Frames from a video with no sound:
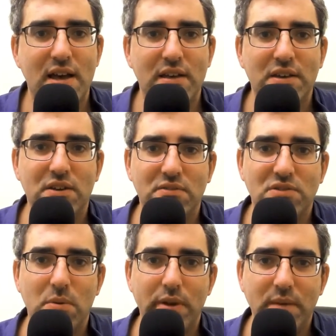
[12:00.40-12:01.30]
you know,
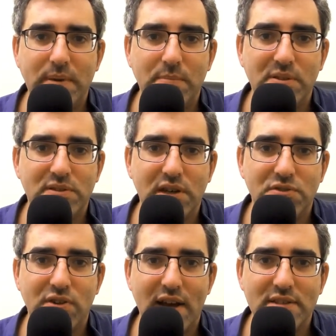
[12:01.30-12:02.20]
so many people's
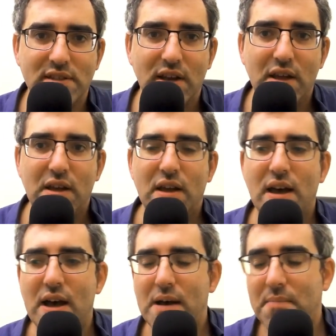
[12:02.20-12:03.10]
interests.
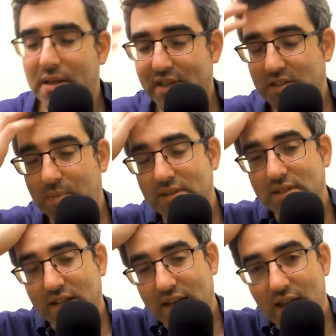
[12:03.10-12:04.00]
And that's
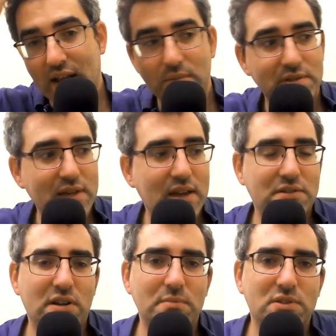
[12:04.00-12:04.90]
basically it, I would say, in
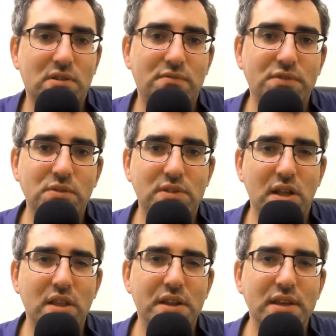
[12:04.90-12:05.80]
terms of
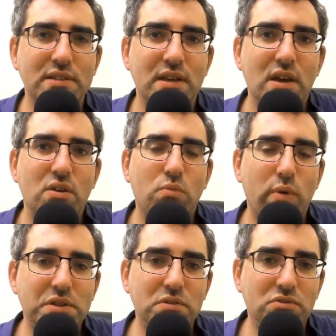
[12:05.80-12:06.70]
utilities.
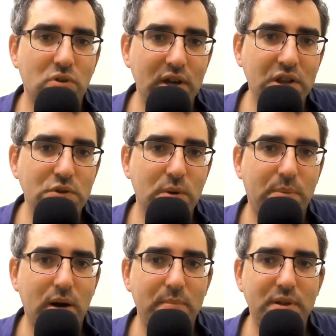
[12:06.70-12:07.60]
When you join a new
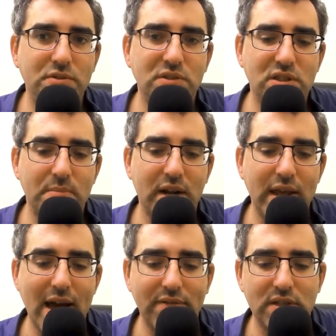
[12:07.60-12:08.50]
apartment, you
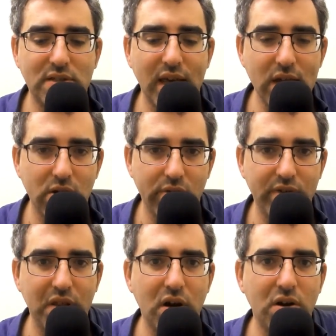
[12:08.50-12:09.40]
typically have to take
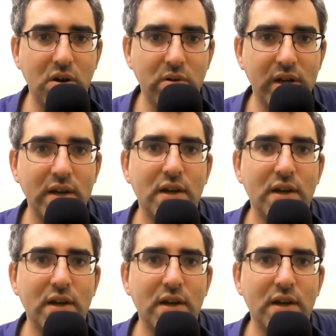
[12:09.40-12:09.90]
over the Arnona,